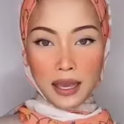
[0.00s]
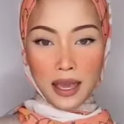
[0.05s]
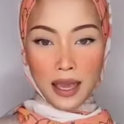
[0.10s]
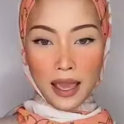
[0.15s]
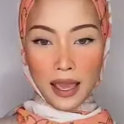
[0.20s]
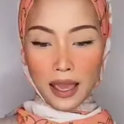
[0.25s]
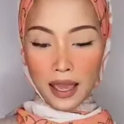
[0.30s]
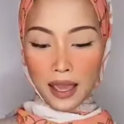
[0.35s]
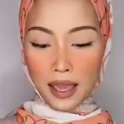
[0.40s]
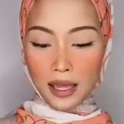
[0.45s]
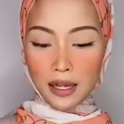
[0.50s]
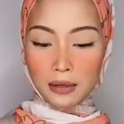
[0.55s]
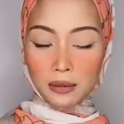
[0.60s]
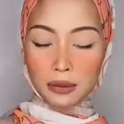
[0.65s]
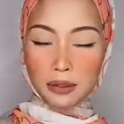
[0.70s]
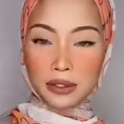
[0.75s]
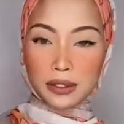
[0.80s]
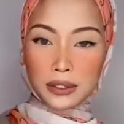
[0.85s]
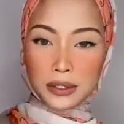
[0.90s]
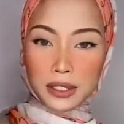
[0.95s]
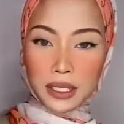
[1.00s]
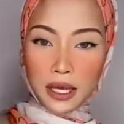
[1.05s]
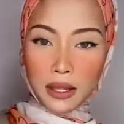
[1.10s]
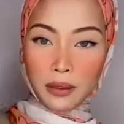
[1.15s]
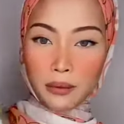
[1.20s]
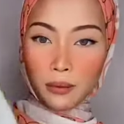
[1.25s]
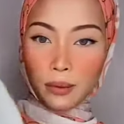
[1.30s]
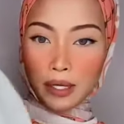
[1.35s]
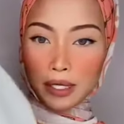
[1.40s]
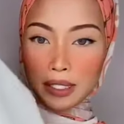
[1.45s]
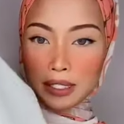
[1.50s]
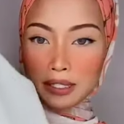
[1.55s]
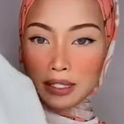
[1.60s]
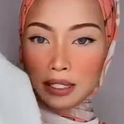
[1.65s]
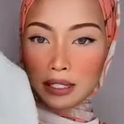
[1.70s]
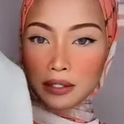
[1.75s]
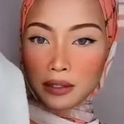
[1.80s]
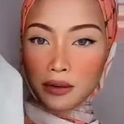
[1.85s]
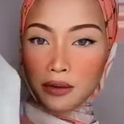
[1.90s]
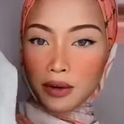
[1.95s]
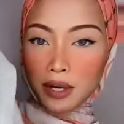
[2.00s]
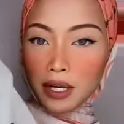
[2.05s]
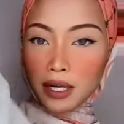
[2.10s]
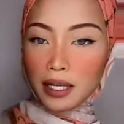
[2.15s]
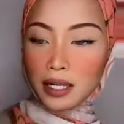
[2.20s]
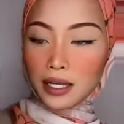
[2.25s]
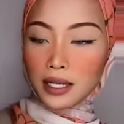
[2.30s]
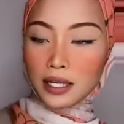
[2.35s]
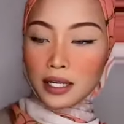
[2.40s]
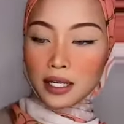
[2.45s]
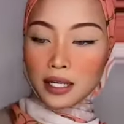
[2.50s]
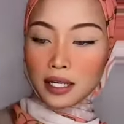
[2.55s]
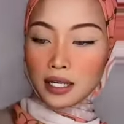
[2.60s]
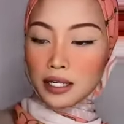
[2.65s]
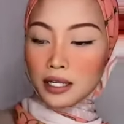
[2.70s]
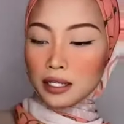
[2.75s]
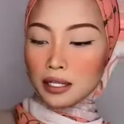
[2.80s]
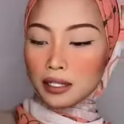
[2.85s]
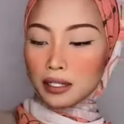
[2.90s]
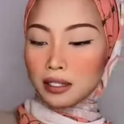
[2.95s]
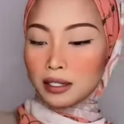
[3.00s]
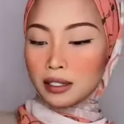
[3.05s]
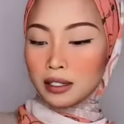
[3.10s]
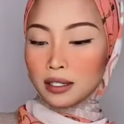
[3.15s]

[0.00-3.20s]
And also another one is in green.